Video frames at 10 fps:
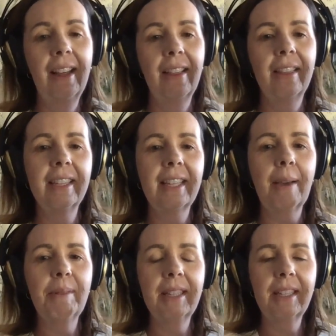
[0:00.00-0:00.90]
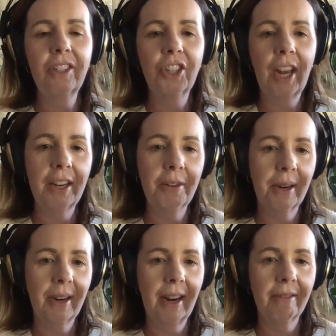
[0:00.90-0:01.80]
This happens in
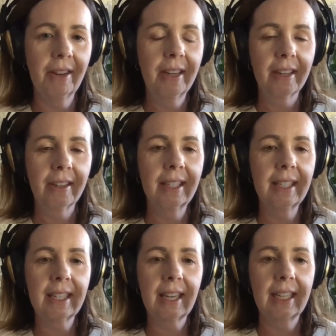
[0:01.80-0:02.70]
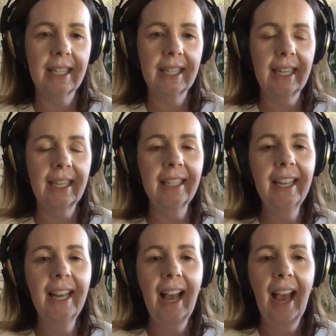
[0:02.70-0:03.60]
January every year in Scottsdale,
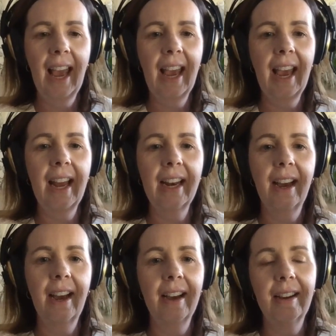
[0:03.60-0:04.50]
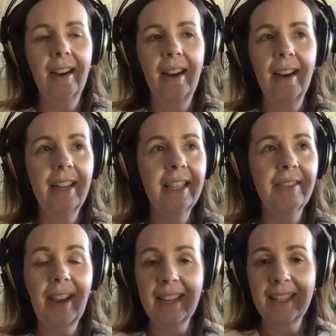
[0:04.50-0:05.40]
and it's
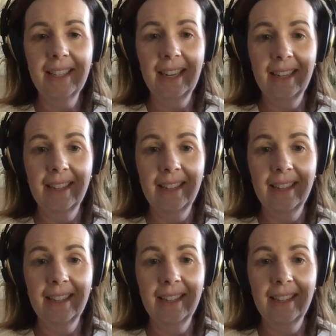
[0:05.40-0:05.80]
fascinating.